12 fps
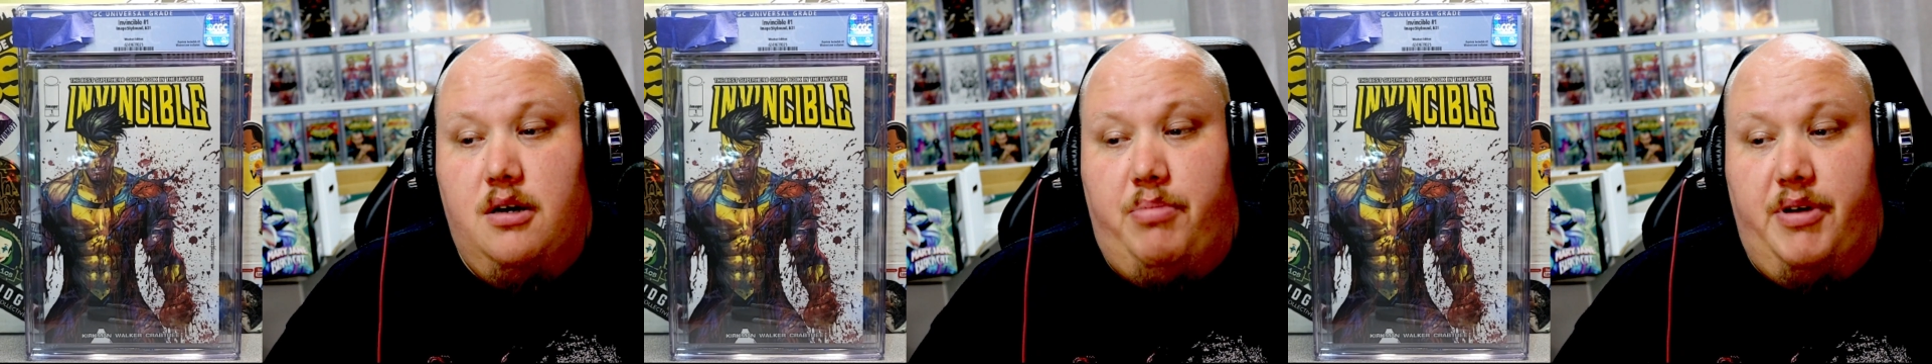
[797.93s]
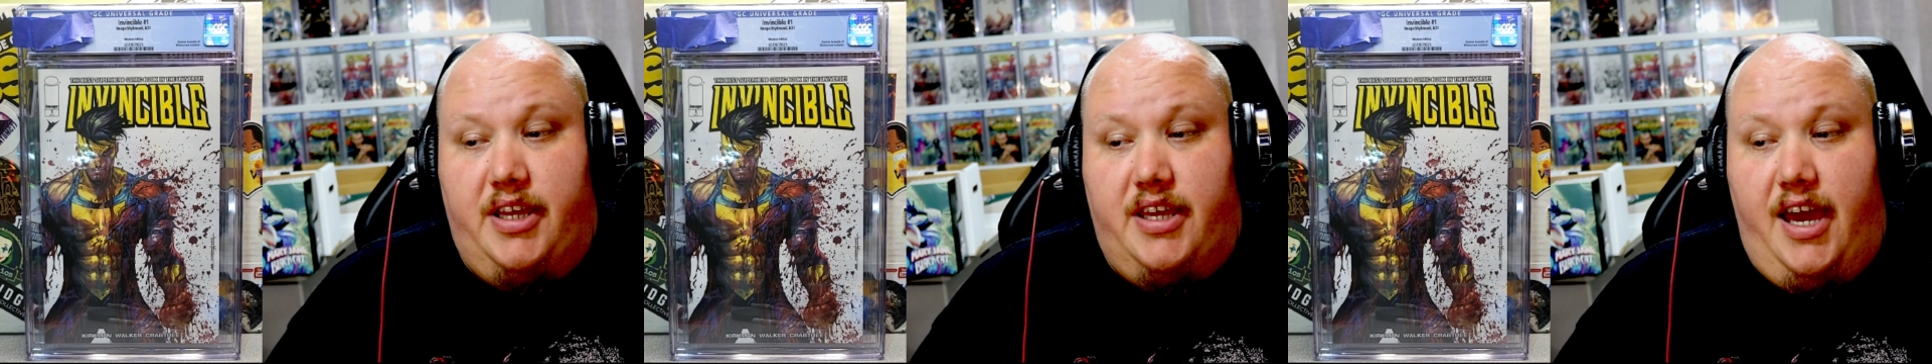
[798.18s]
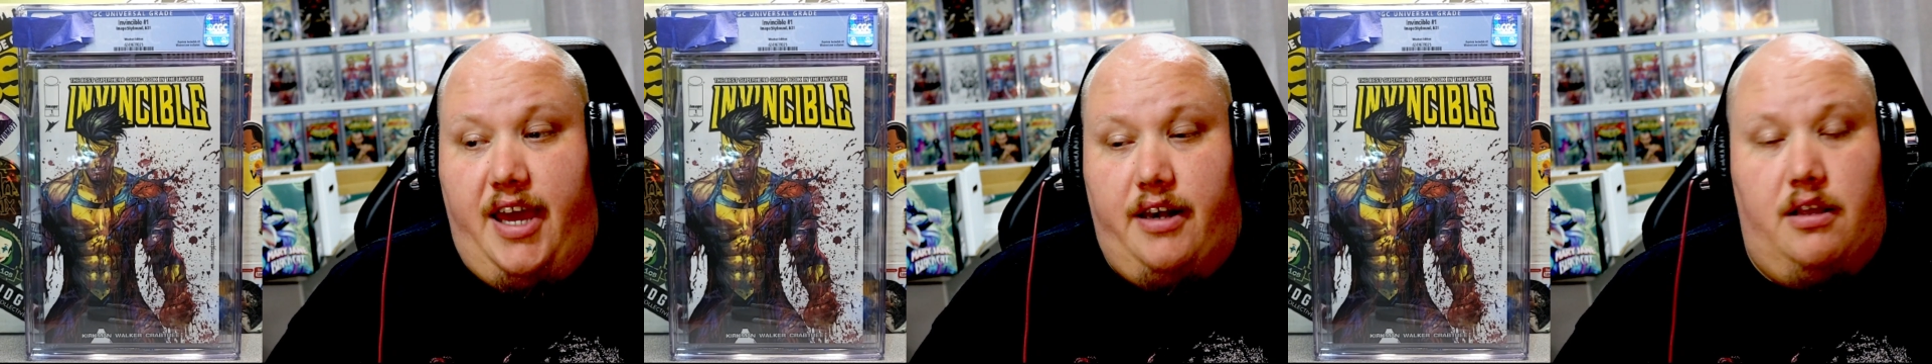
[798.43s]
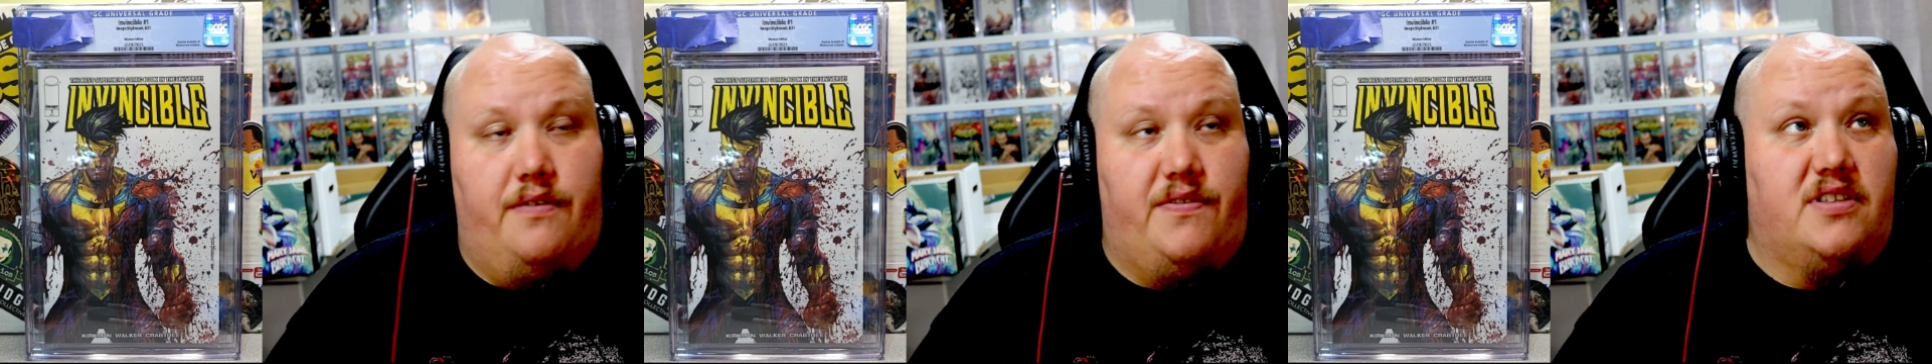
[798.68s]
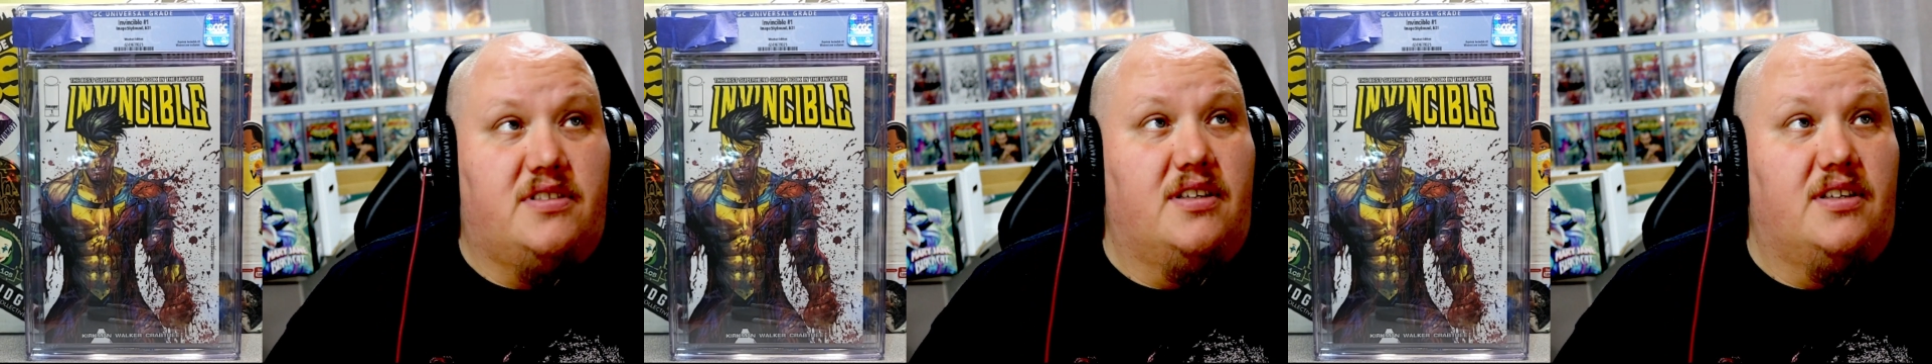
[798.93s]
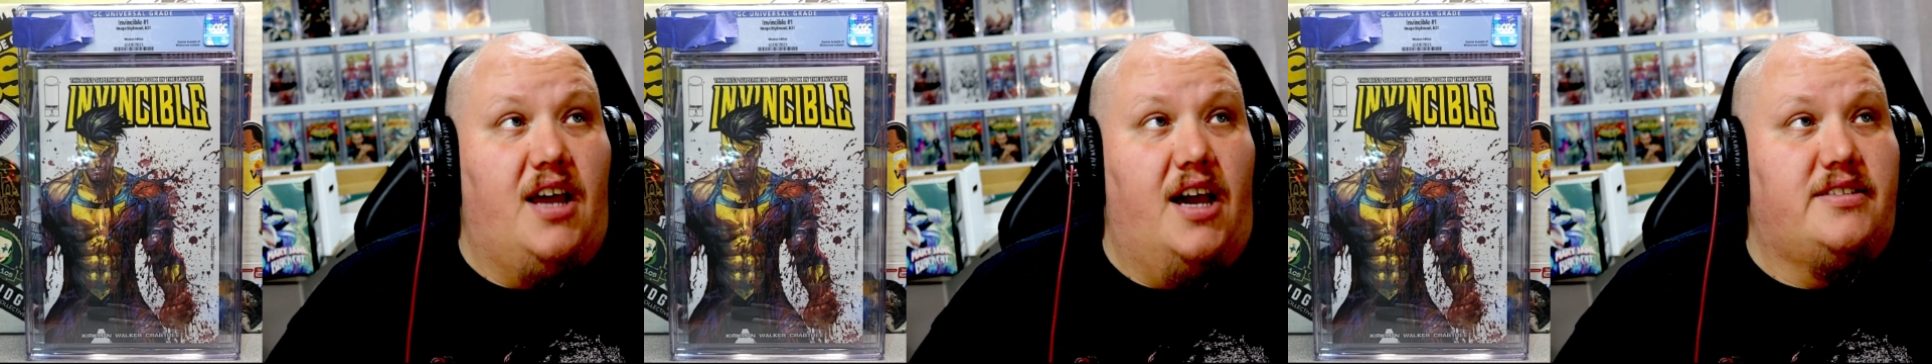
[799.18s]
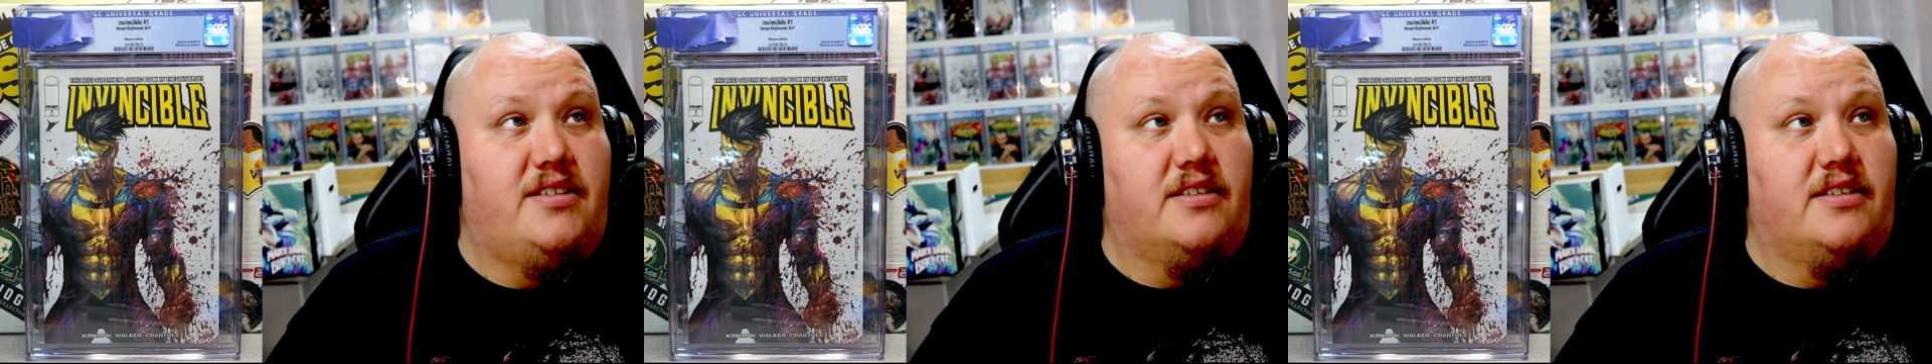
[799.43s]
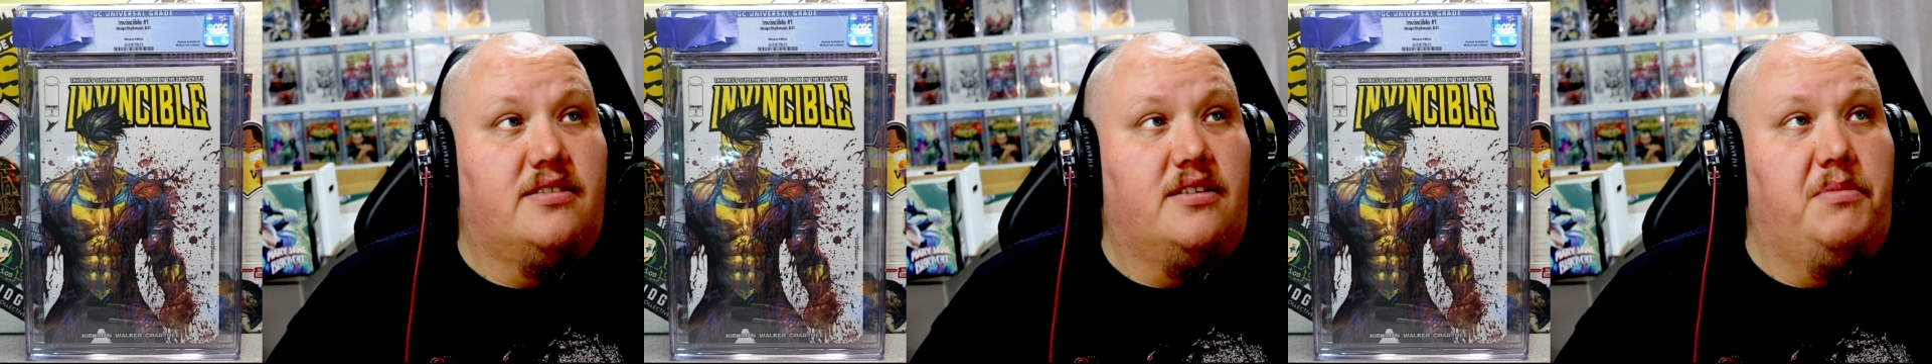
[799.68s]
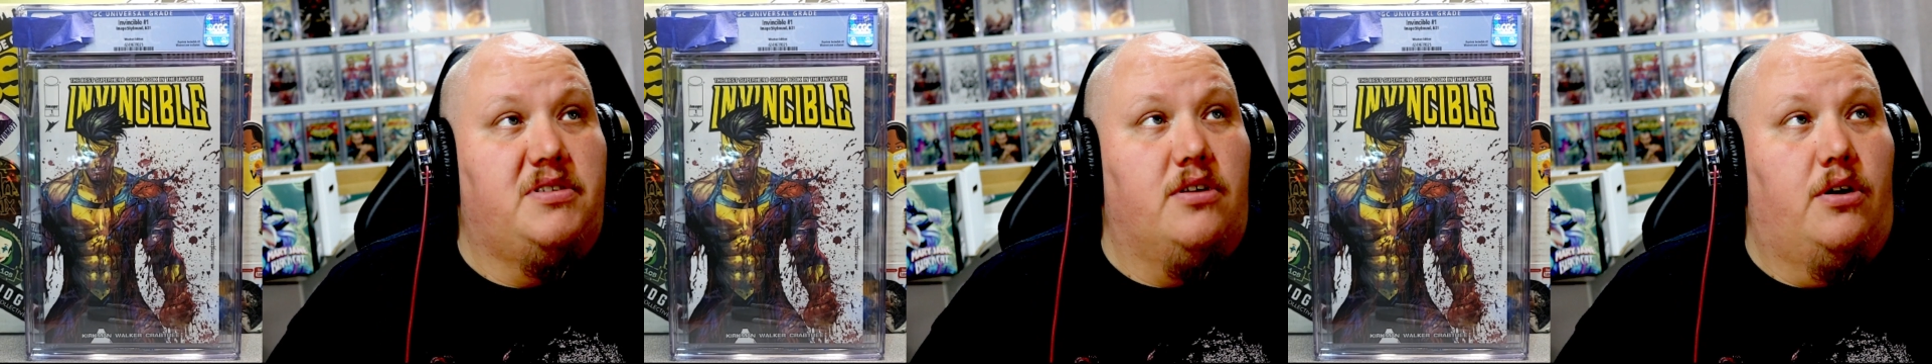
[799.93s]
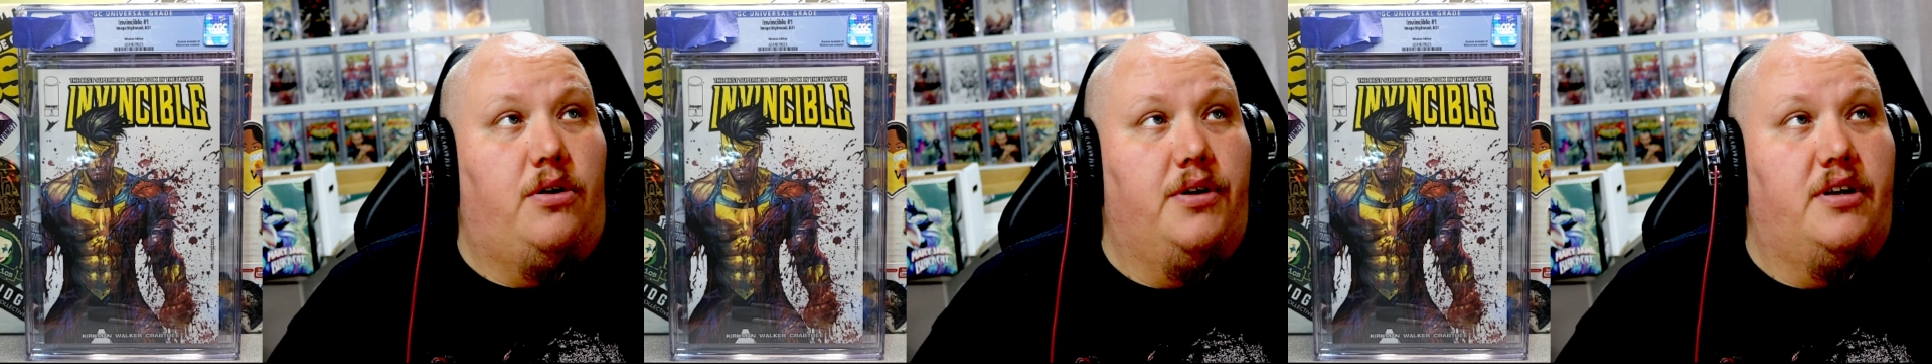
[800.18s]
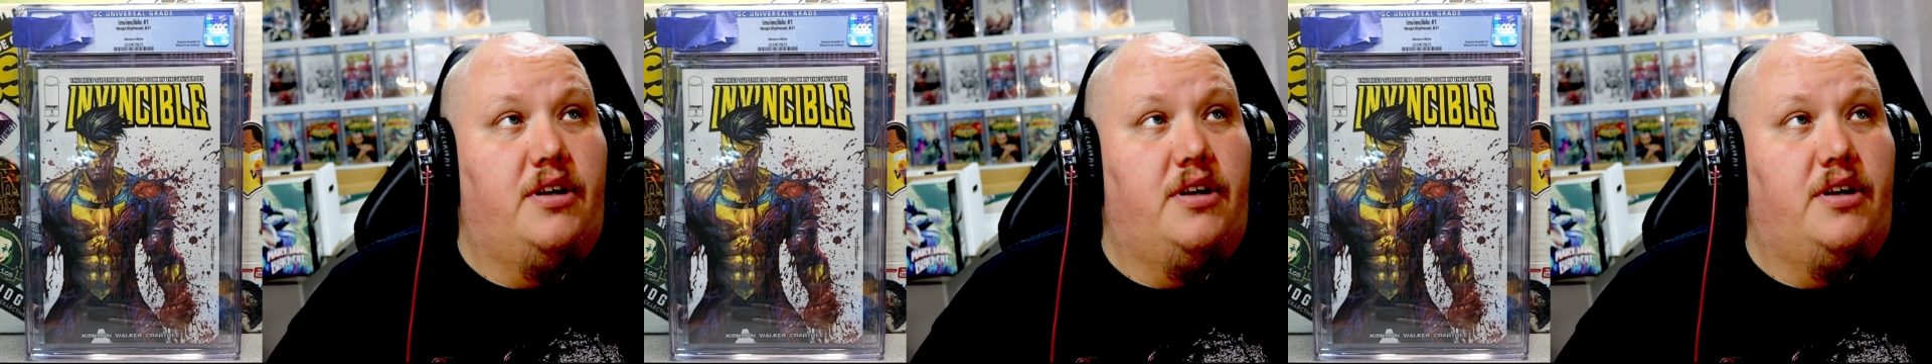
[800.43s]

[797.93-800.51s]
But again, if this is a 9.6, it's going to be sold.